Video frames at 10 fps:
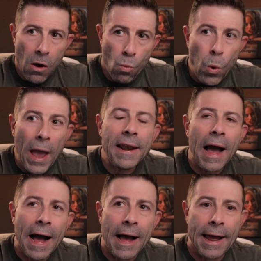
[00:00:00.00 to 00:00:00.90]
when
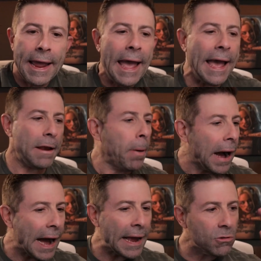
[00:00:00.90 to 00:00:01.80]
I had
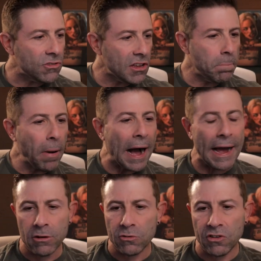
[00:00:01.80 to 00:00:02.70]
piles and
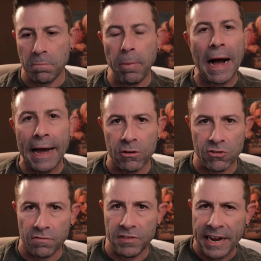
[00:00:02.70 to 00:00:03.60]
piles and
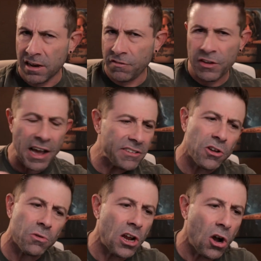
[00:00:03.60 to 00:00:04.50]
piles of data, if you guys
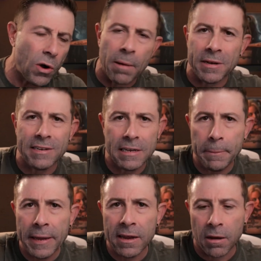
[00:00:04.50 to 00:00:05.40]
don't know it, I'm a
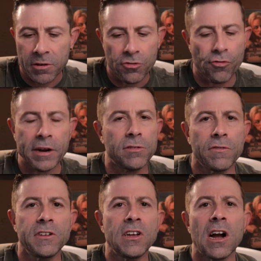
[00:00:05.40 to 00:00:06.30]
DP, I'm a director
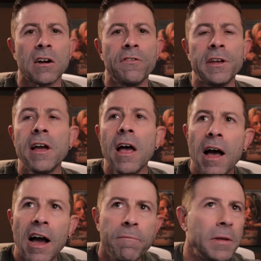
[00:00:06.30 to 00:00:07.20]
of photography.
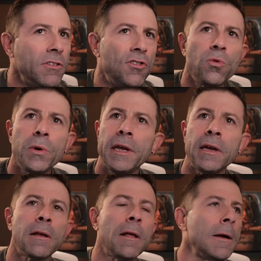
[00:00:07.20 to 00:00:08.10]
I've been
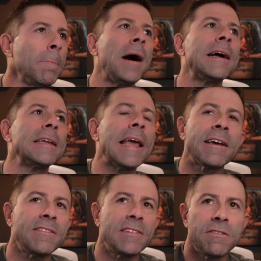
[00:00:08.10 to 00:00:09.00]
doing
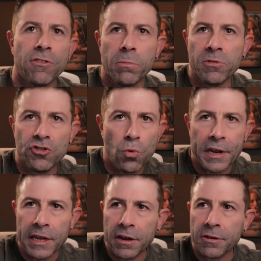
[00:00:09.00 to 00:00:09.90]
podcasting for almost
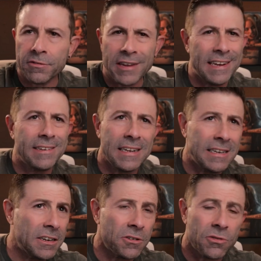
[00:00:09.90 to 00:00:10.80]
20 years,
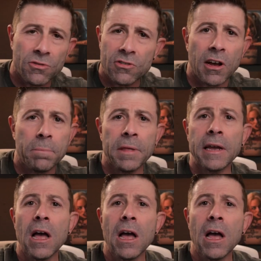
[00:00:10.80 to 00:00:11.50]
18 years or something,